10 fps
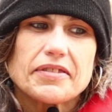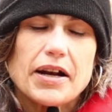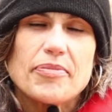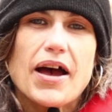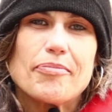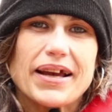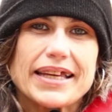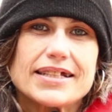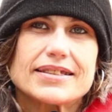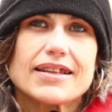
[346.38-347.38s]
That I'm not my
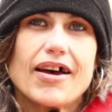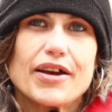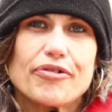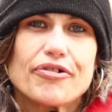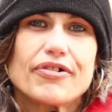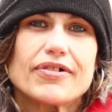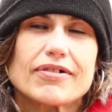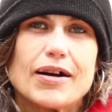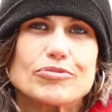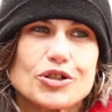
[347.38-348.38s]
kid's life.
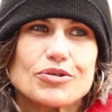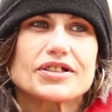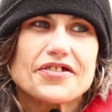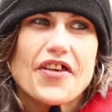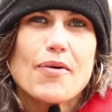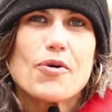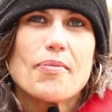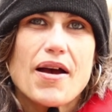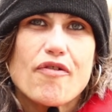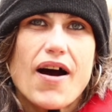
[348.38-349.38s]
I'm doing to them
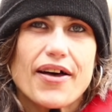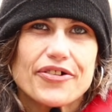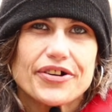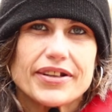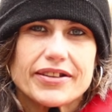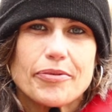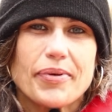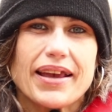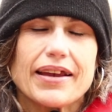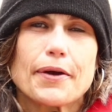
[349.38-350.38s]
what my father did to
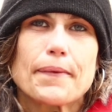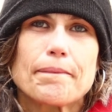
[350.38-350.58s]
me.